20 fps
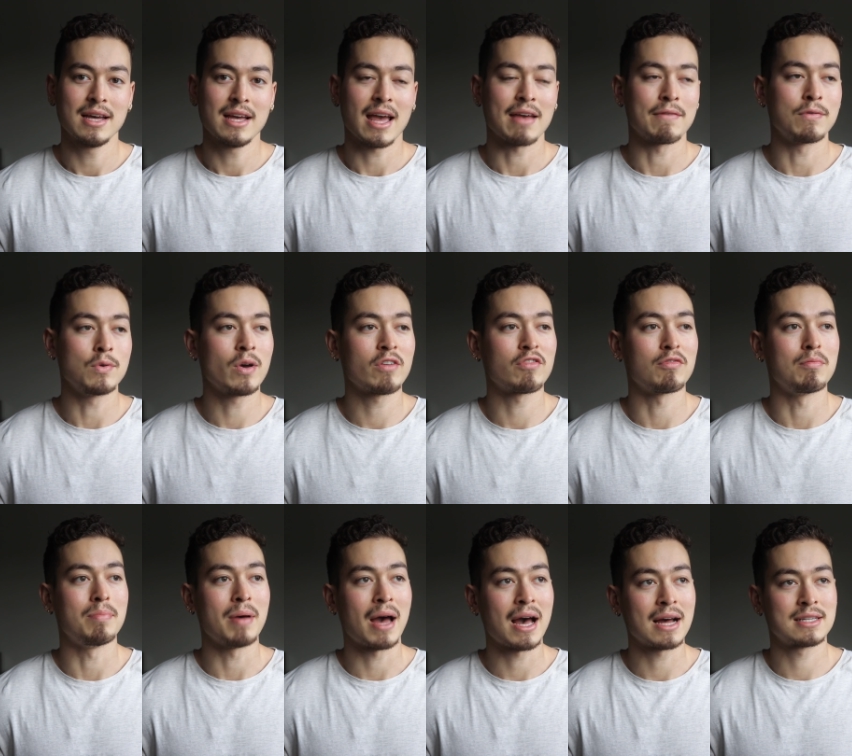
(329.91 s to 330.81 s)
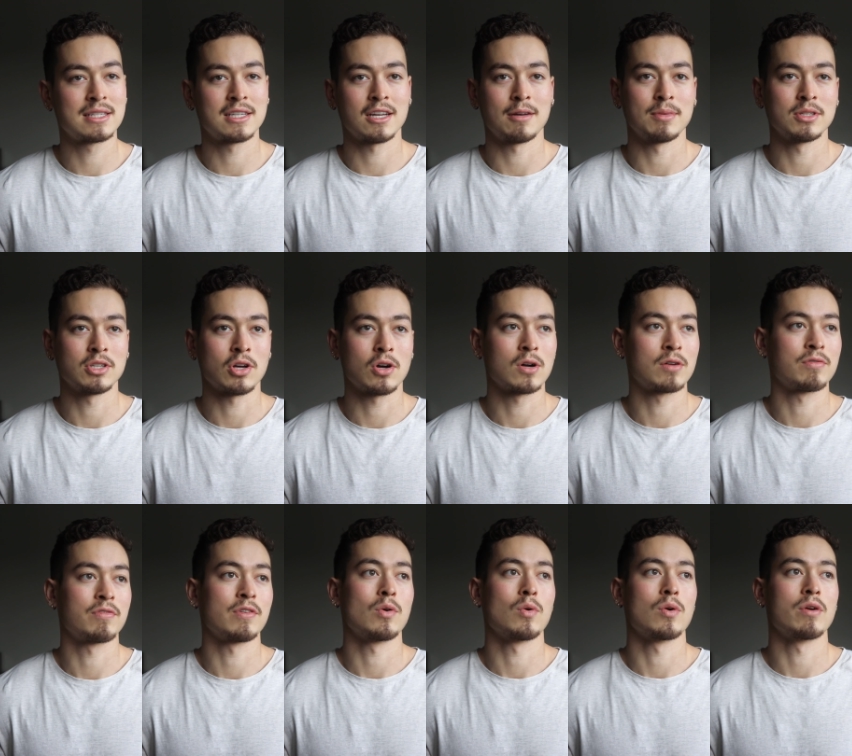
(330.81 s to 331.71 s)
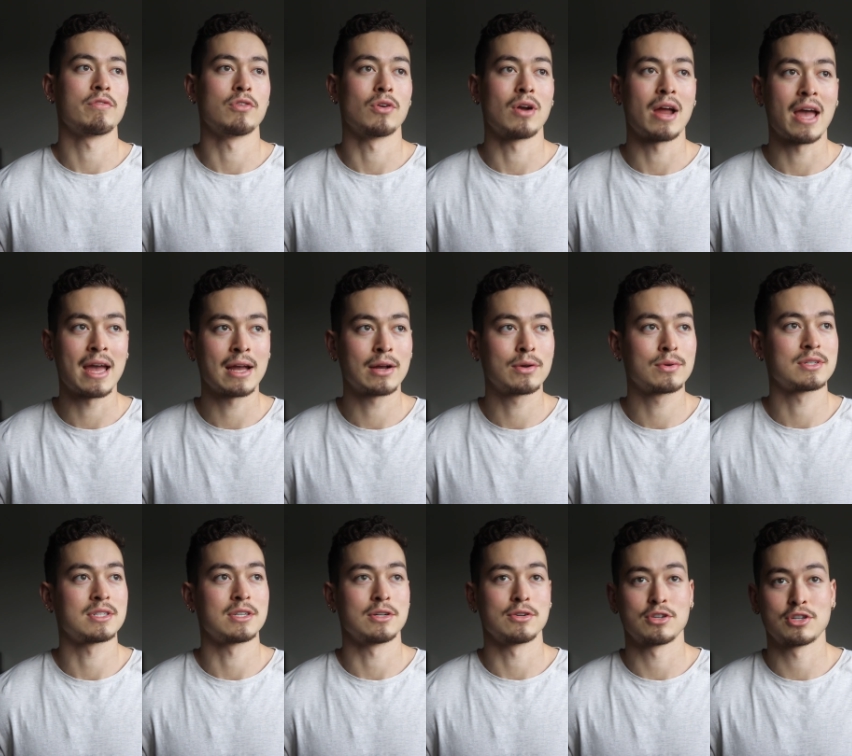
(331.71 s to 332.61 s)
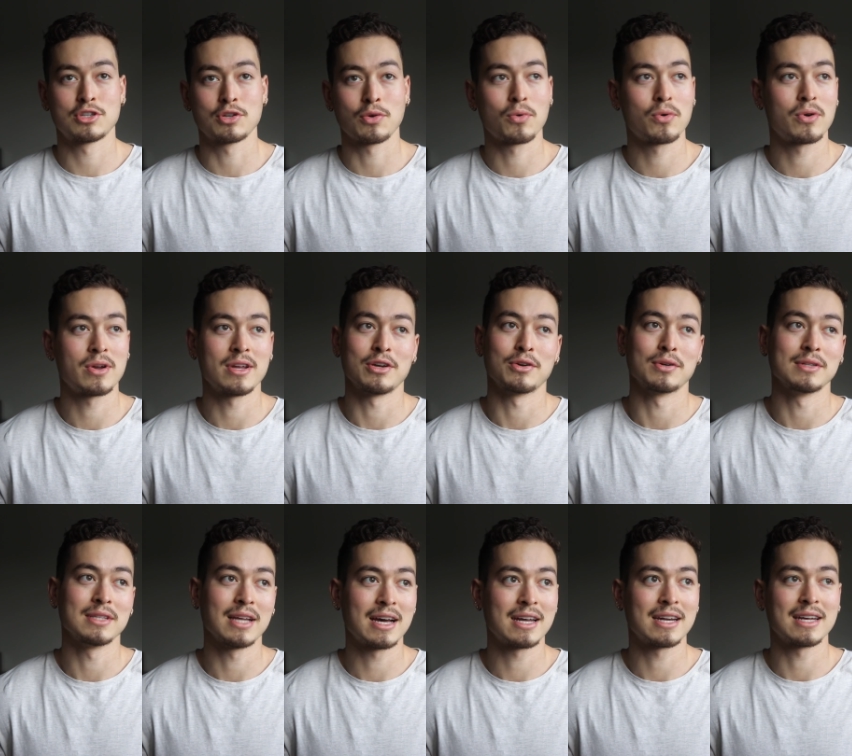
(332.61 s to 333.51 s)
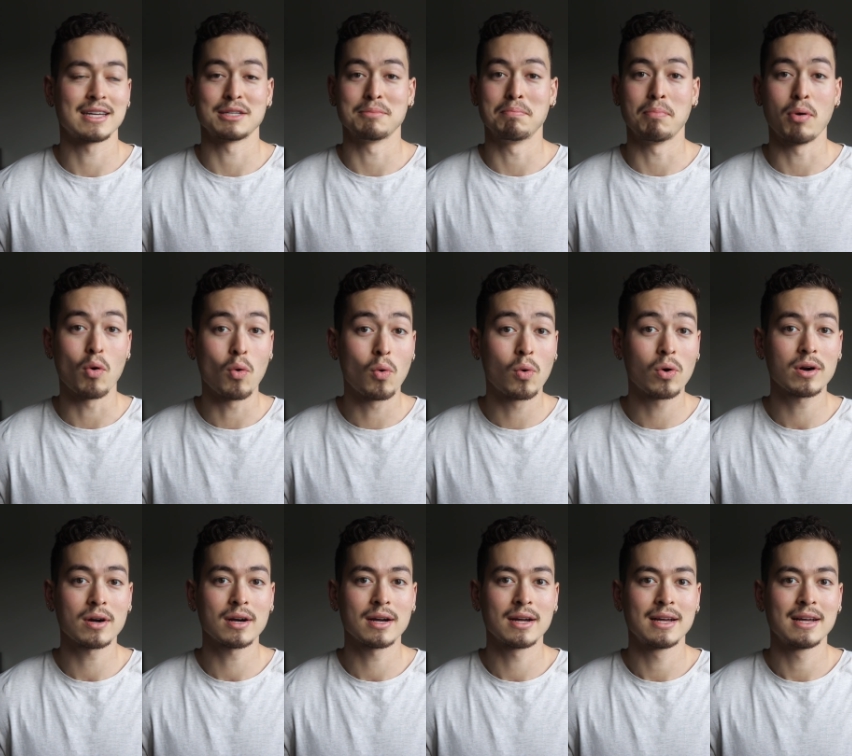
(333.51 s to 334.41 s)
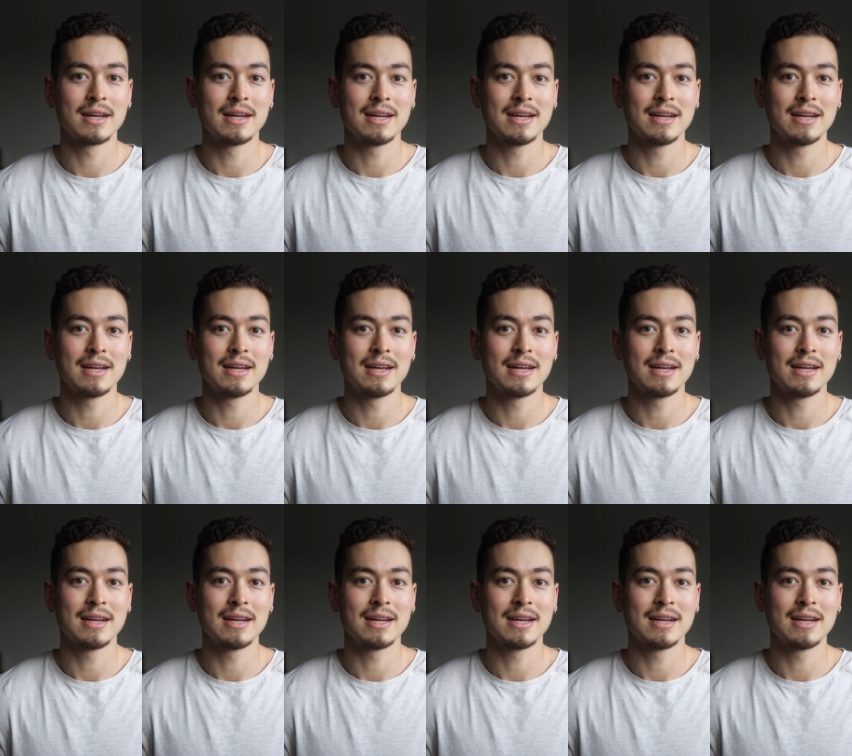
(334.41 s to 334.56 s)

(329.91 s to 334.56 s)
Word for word: If you have bad cinematography or if your angles and your story and your lighting is poor,